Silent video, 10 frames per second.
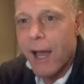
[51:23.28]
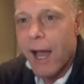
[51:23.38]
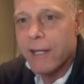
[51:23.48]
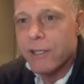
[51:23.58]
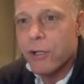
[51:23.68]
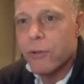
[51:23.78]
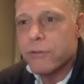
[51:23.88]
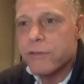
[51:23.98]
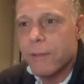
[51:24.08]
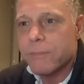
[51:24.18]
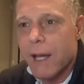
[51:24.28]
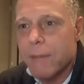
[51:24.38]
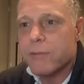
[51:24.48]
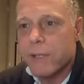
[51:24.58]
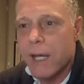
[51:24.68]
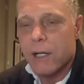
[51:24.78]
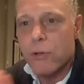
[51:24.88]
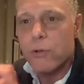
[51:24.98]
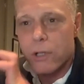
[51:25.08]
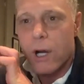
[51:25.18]
And, you know, sometimes we get a
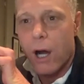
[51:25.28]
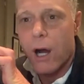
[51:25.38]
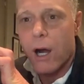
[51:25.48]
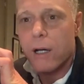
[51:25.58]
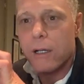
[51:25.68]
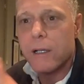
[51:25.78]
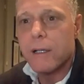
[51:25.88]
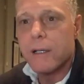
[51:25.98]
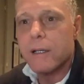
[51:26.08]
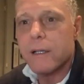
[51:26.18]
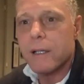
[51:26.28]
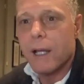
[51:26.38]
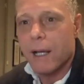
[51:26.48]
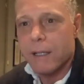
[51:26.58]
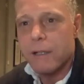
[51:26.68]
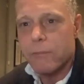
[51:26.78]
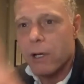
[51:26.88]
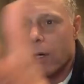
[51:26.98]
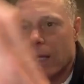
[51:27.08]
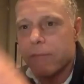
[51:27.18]
cool car. Like, I think
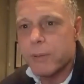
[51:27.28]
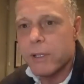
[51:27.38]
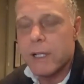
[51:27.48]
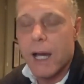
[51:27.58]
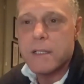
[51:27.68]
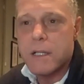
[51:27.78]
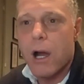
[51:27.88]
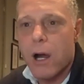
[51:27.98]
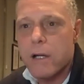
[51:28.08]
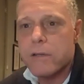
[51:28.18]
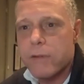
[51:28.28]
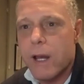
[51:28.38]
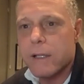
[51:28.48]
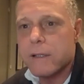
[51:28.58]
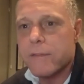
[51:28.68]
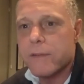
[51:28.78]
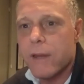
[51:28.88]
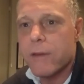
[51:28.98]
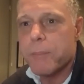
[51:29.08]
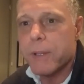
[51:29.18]
we all have pretty nice cars relative to
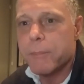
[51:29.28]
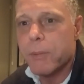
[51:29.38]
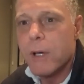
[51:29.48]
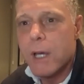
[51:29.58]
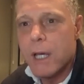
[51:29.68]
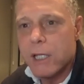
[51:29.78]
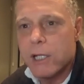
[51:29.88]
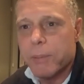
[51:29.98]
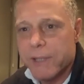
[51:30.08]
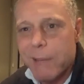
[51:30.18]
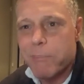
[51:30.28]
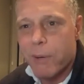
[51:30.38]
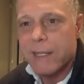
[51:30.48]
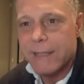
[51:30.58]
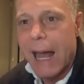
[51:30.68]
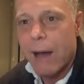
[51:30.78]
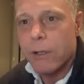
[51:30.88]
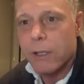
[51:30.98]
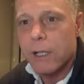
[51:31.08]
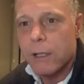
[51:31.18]
other people, you know, but they break down
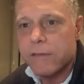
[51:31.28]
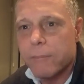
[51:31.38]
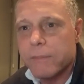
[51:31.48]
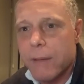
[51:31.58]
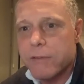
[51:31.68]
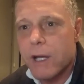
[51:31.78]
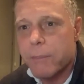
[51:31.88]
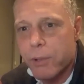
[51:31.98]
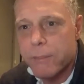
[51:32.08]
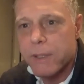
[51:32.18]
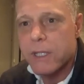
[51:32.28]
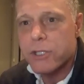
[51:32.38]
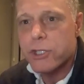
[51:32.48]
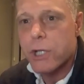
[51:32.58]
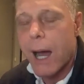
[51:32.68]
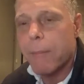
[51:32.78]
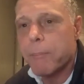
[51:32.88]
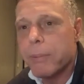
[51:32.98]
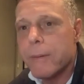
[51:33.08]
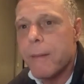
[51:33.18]
a little. Sometimes you got to put them in the
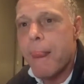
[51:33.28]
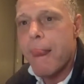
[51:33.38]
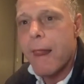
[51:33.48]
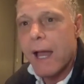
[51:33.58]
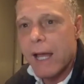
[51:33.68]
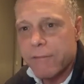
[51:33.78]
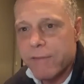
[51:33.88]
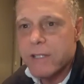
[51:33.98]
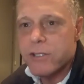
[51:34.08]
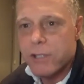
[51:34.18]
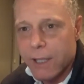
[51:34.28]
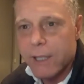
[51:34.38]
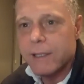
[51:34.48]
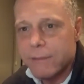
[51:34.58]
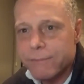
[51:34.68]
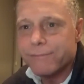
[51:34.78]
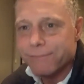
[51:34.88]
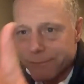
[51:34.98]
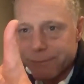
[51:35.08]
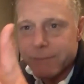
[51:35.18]
shop and eventually
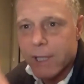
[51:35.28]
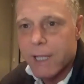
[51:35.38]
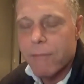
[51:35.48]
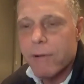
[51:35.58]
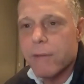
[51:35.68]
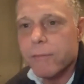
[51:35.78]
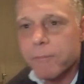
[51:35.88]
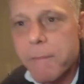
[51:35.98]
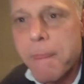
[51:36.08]
you get rid of them.